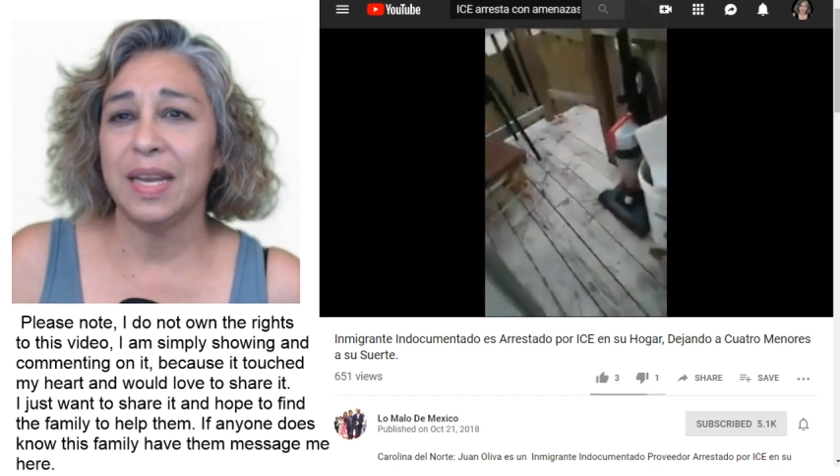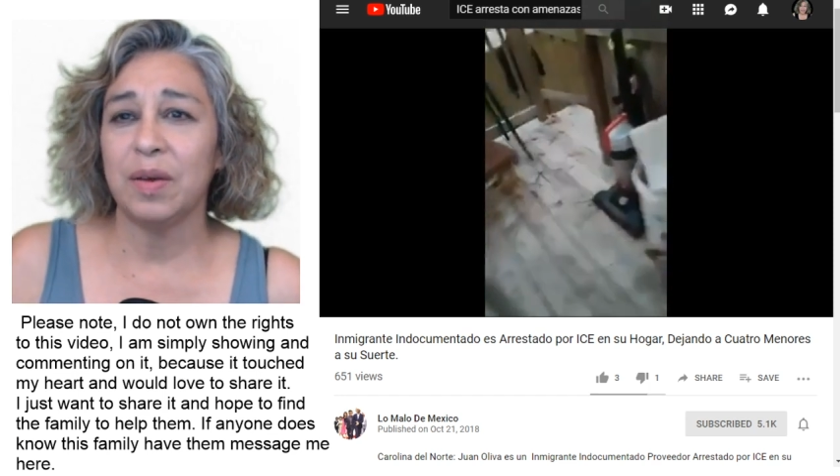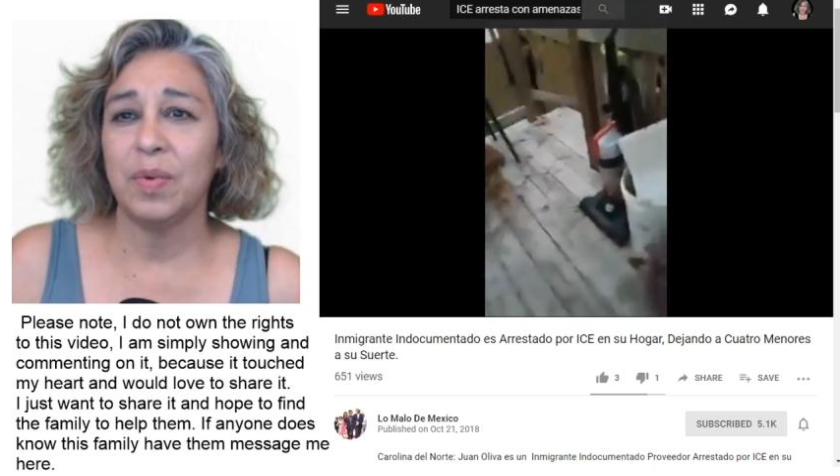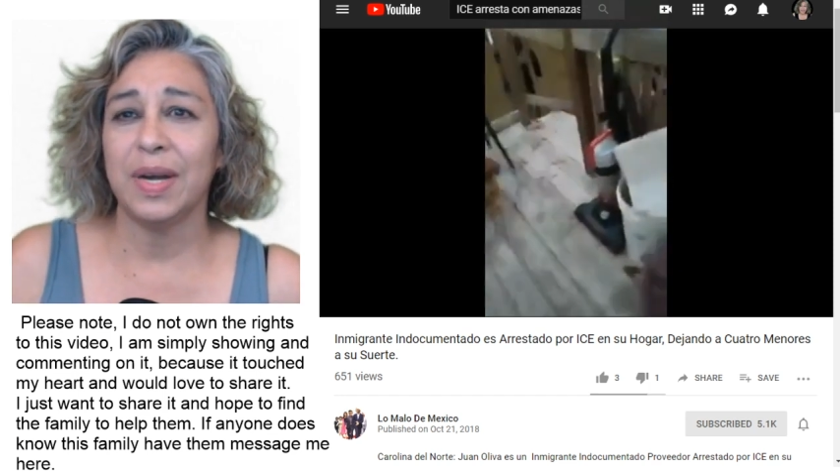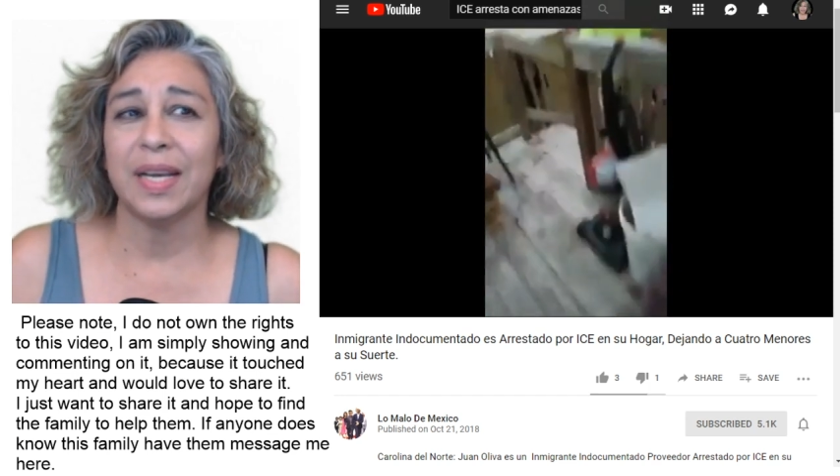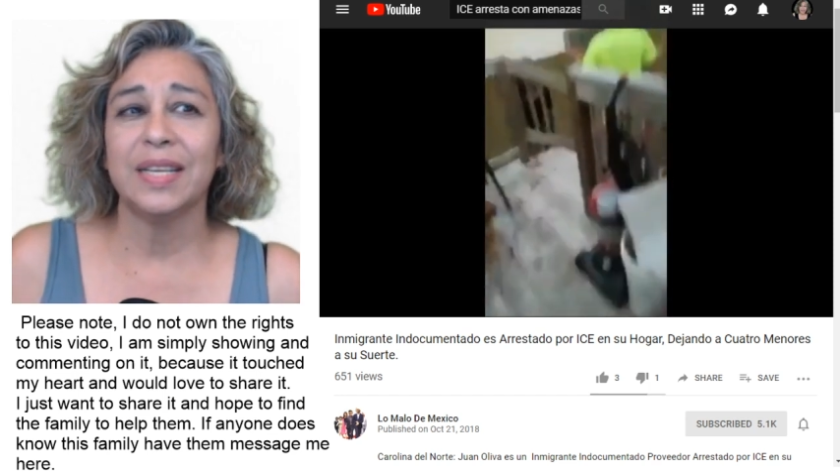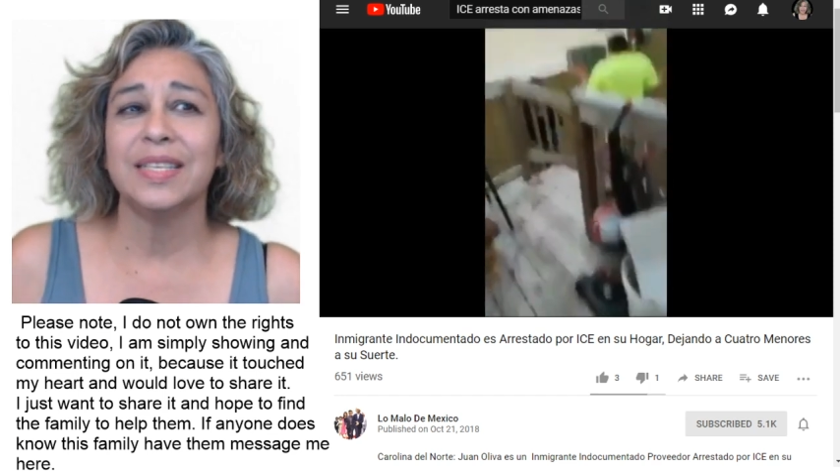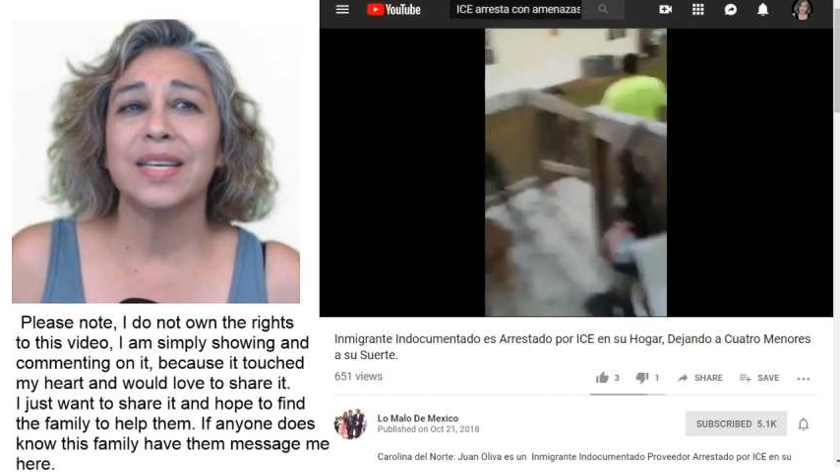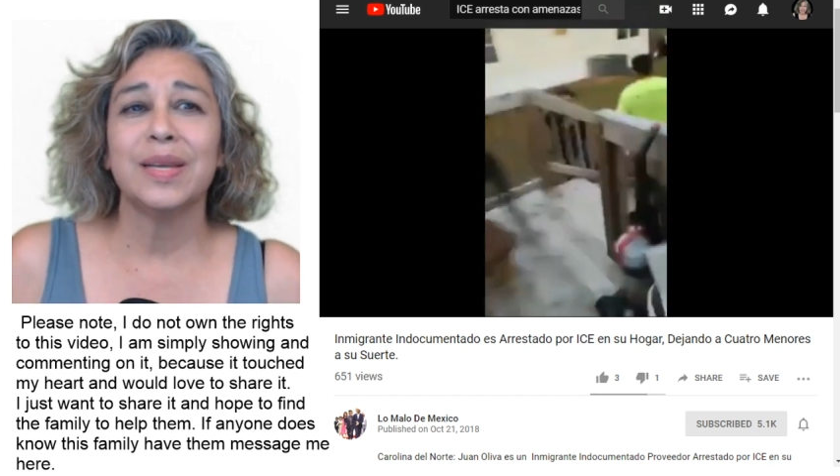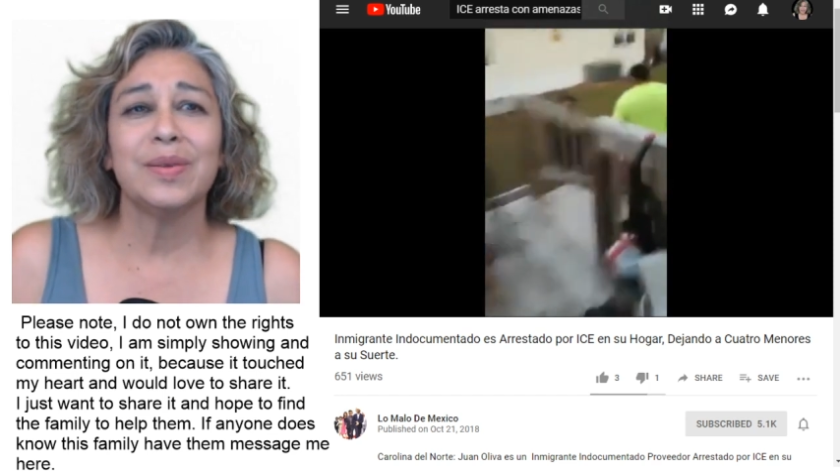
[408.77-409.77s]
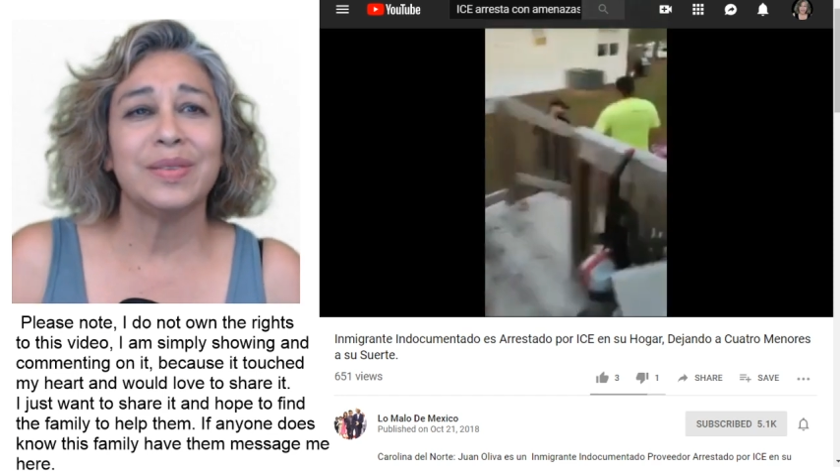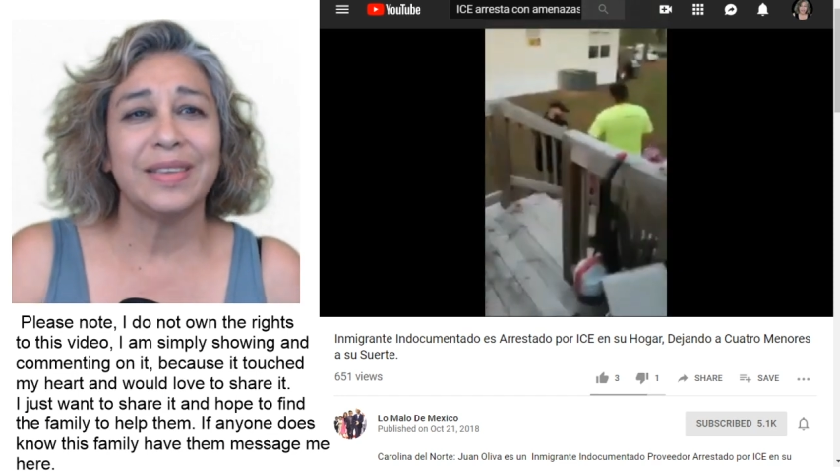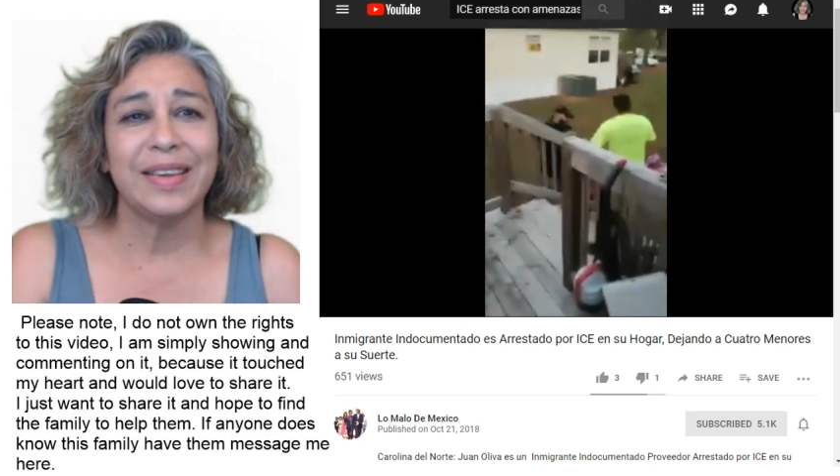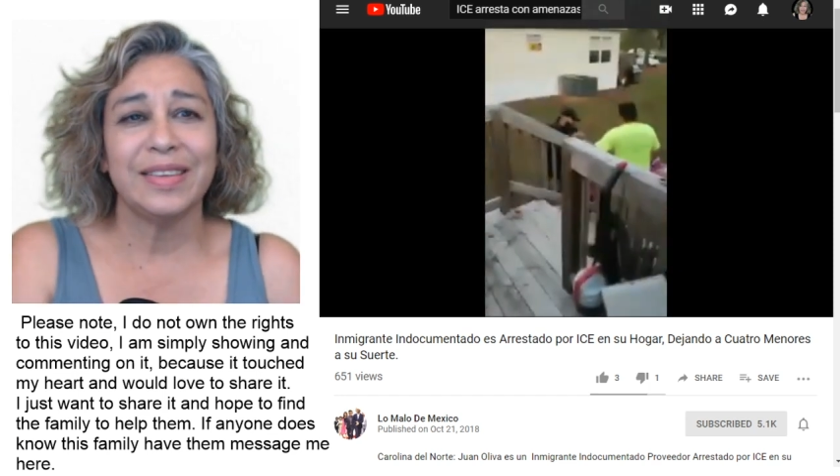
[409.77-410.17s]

he didn't want to continue to see